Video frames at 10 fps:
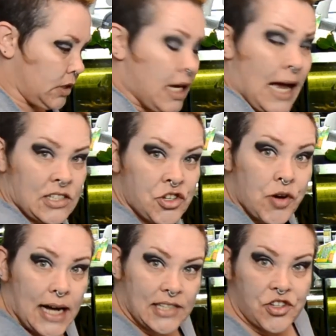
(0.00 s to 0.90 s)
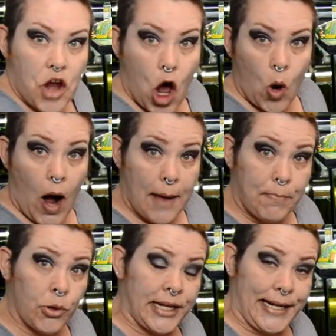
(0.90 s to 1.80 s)
As you guys know, I
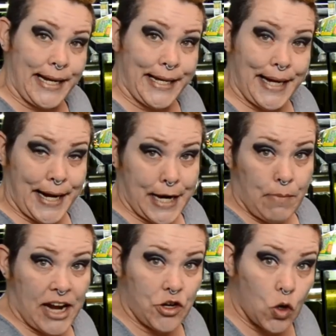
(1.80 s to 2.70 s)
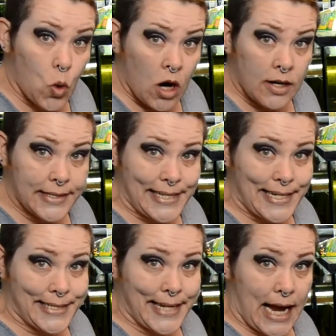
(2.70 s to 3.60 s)
put it in any of my new
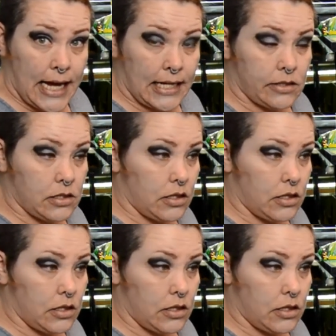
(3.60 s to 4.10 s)
quarantine tanks